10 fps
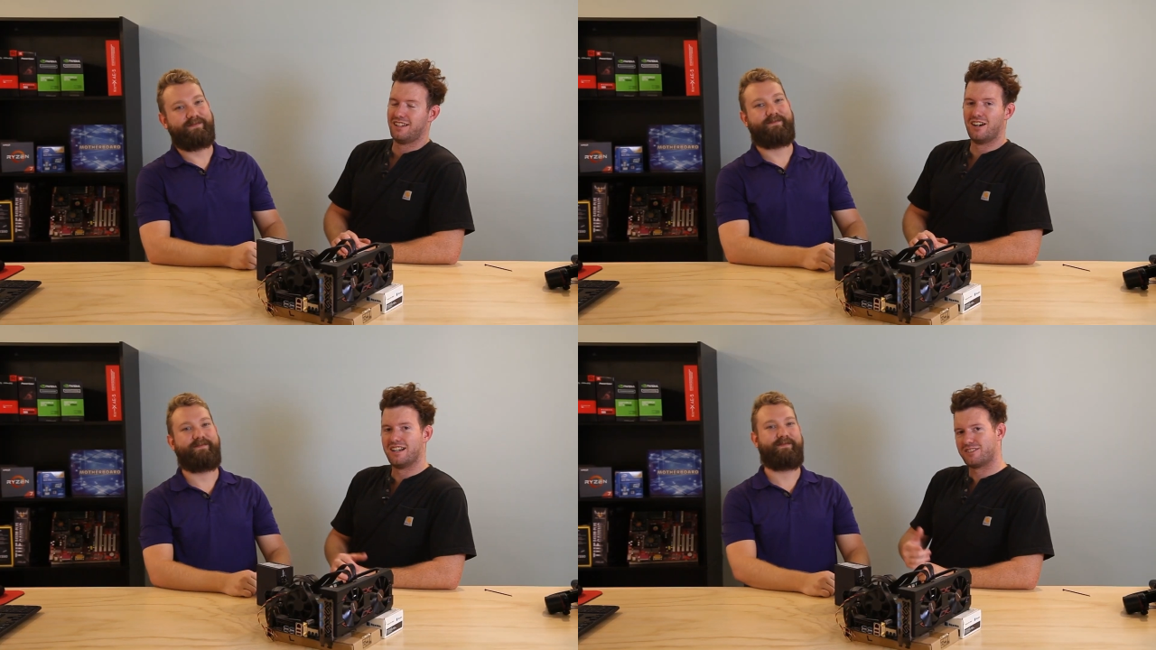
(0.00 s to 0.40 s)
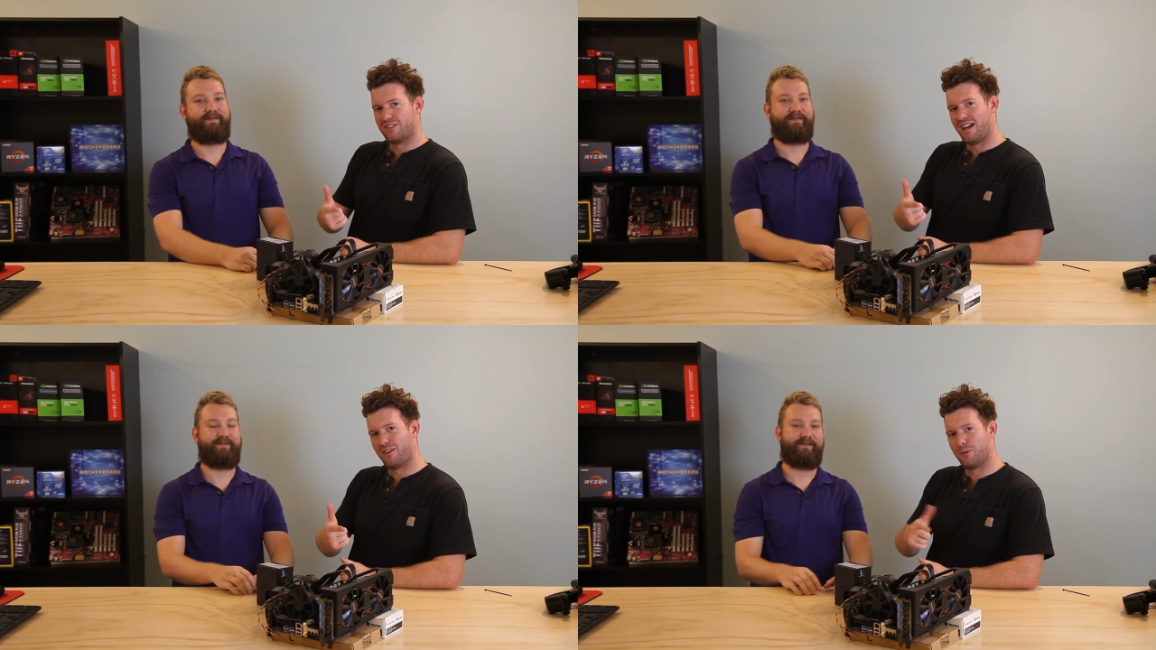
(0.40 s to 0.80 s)
Speaker 1: All right,
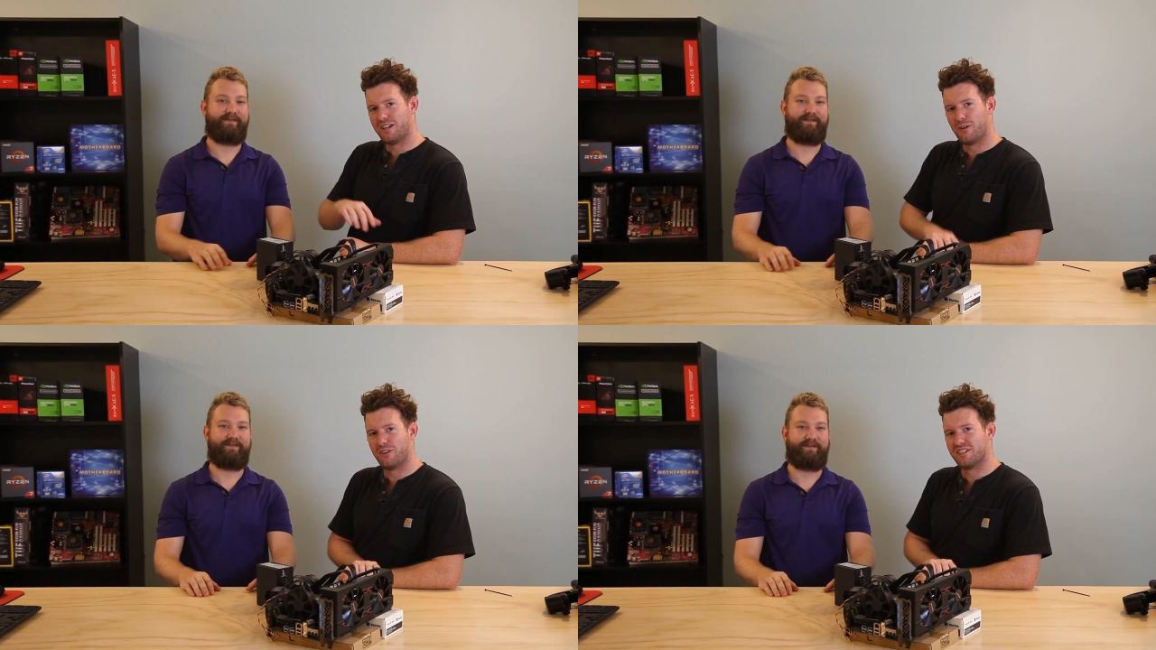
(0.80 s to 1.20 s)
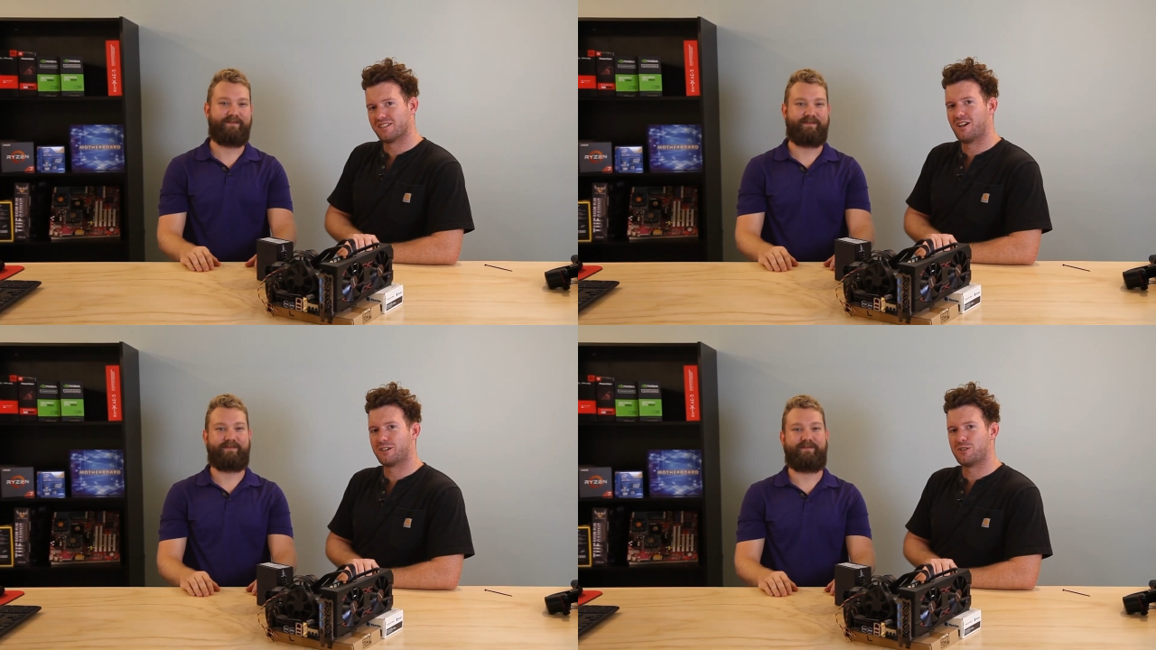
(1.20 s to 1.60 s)
so now that we know that
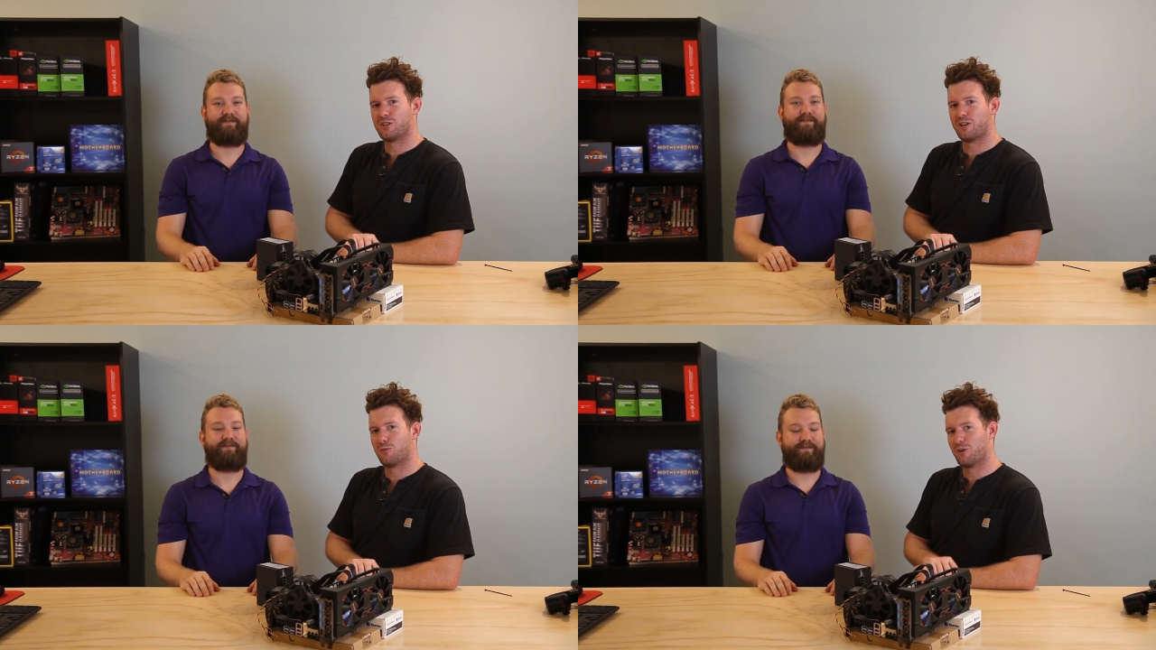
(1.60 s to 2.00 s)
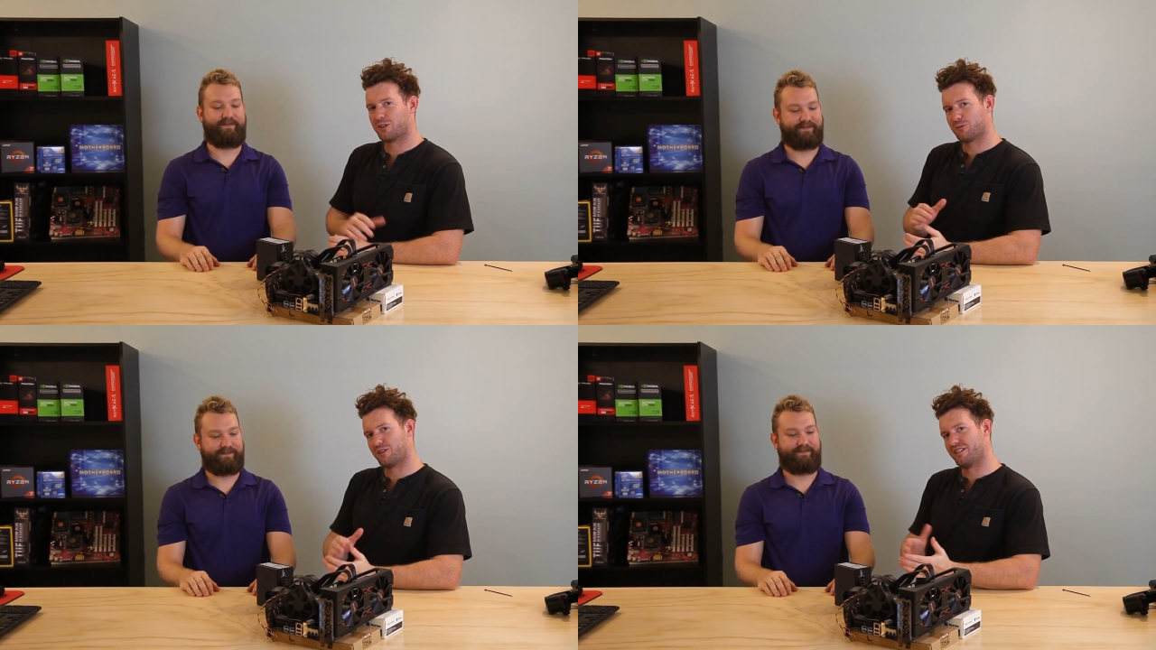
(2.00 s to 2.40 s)
this hunk of junk
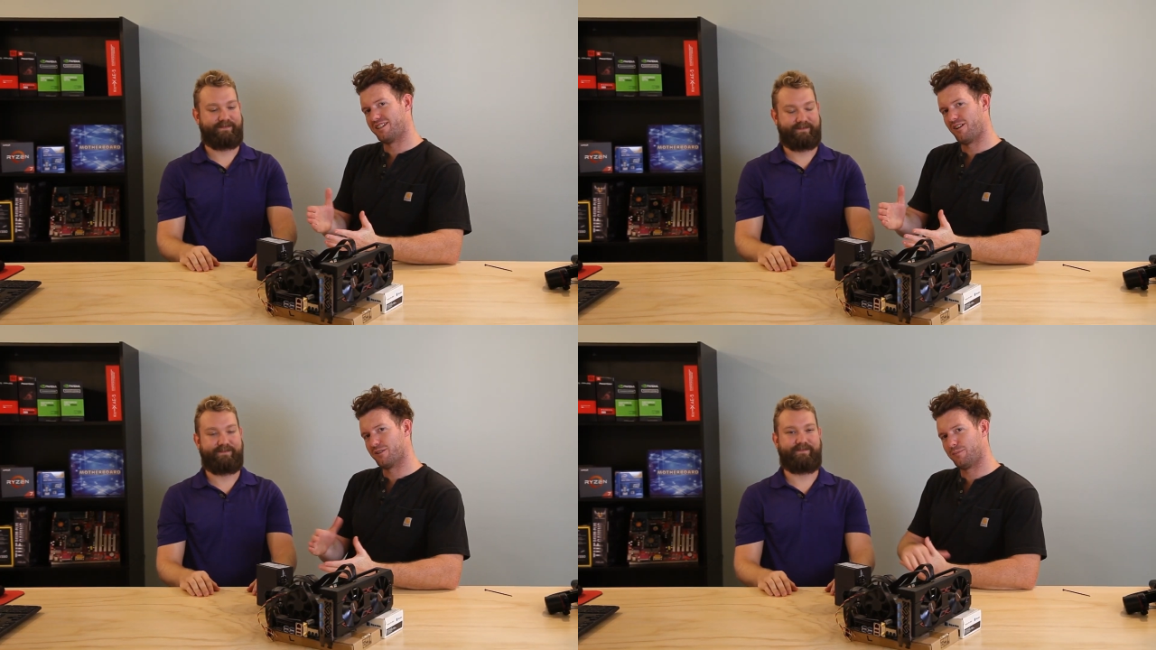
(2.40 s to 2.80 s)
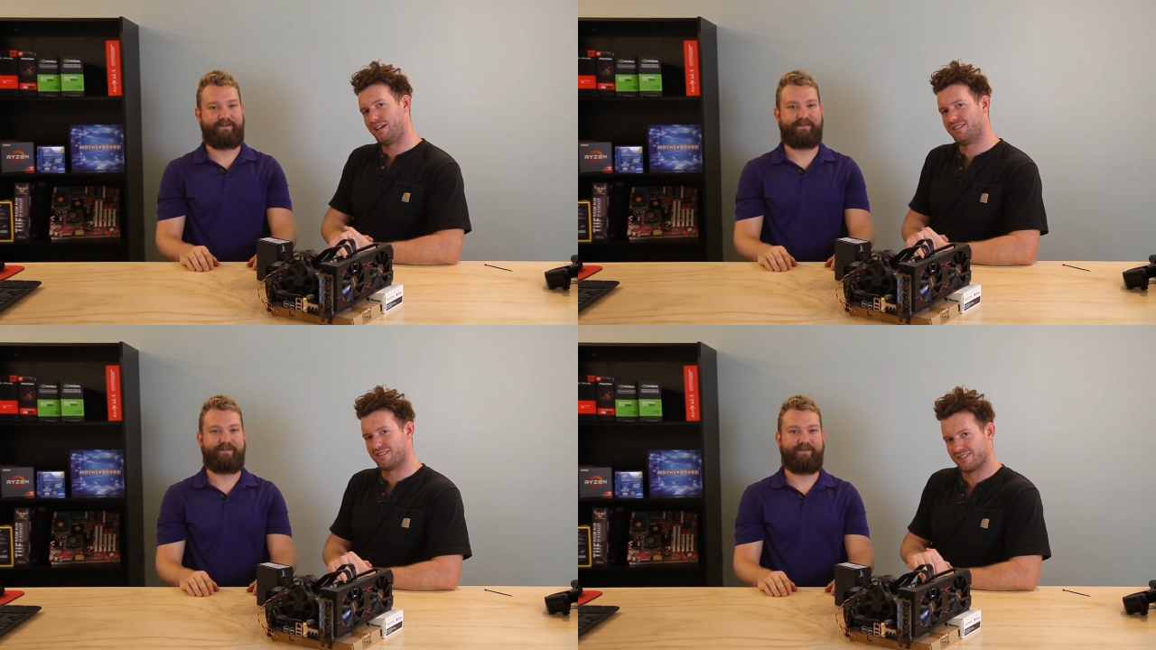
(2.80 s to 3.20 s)
works, we're going to tear it to
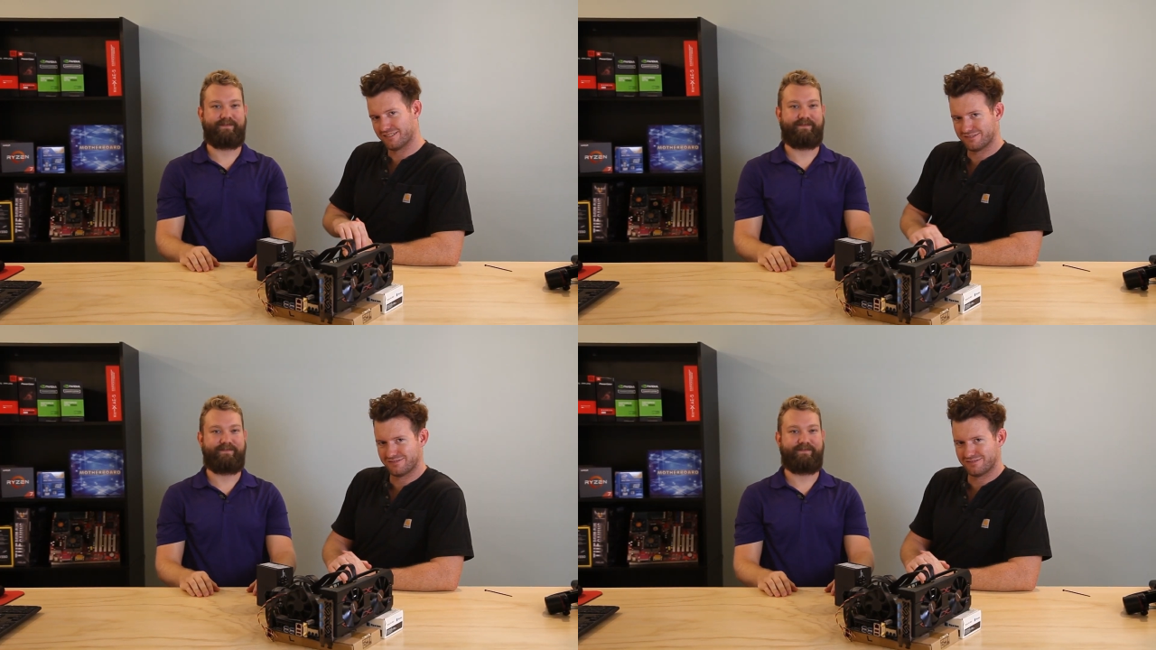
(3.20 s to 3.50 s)
pieces.